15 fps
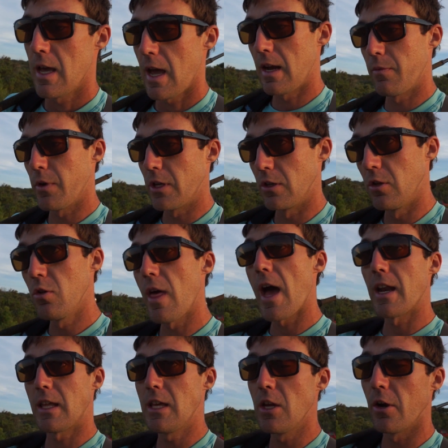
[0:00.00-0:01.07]
And if we can do
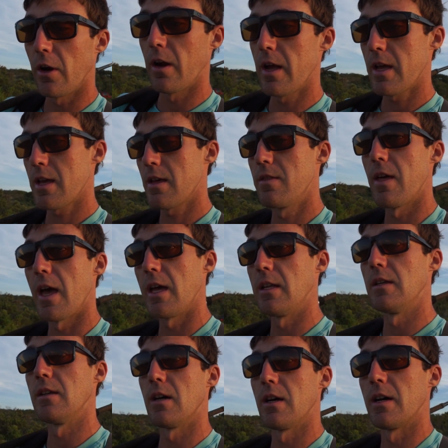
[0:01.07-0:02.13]
that here,
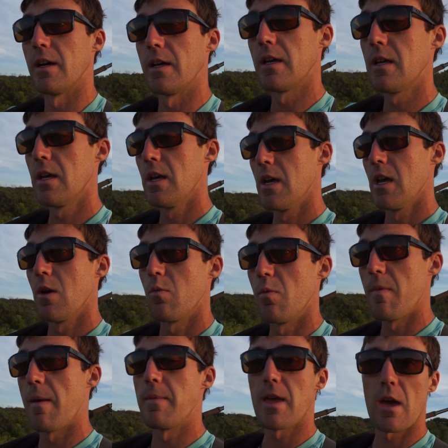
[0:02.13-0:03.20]
then uh, we'll
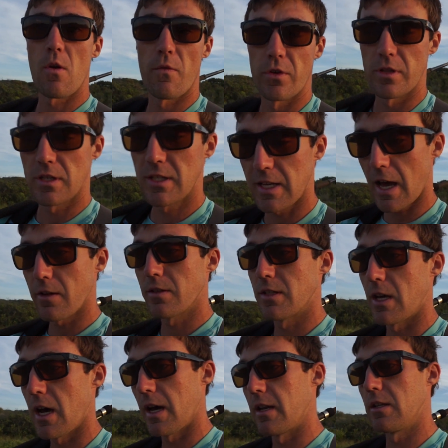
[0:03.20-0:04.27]
maybe head over to the south
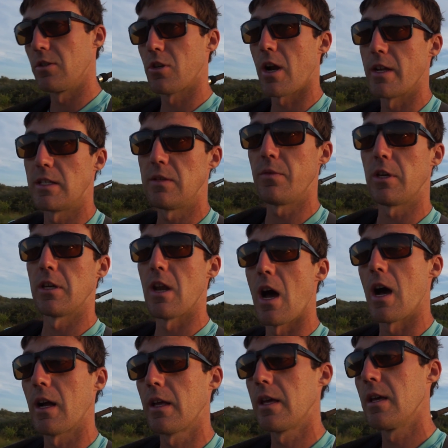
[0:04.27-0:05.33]
side and try and see if we can
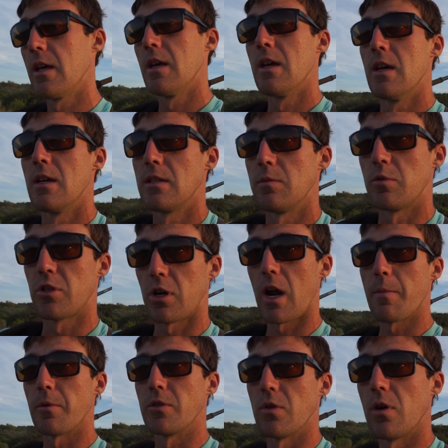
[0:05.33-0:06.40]
knock some
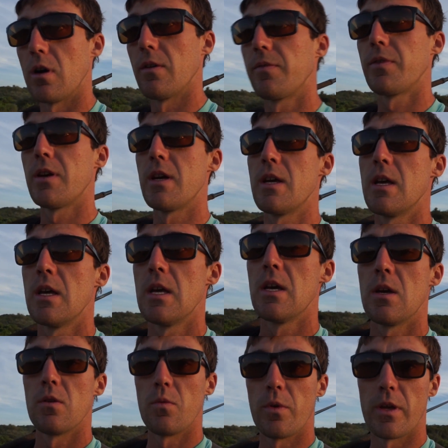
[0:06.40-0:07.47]
stripers off
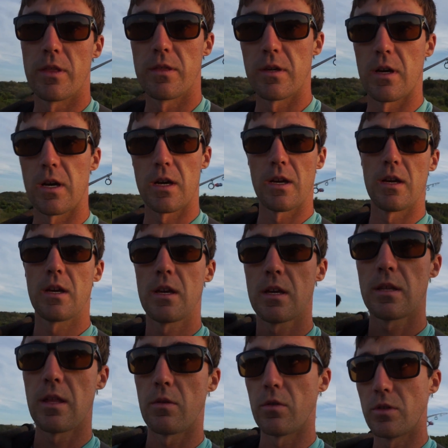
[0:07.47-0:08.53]
with uh,
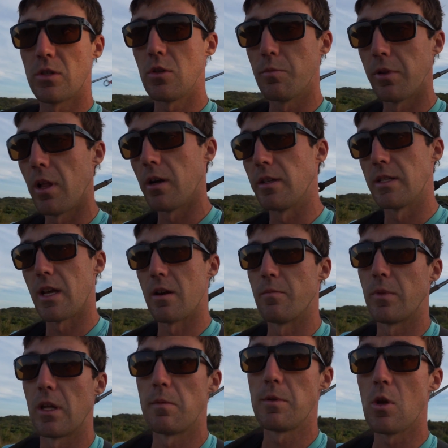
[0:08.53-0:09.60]
those two plugs that
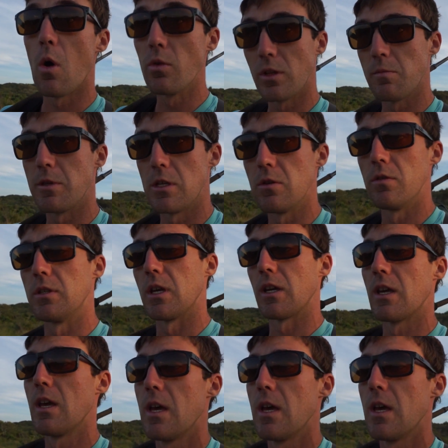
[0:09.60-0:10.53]
I'm going to be only be using,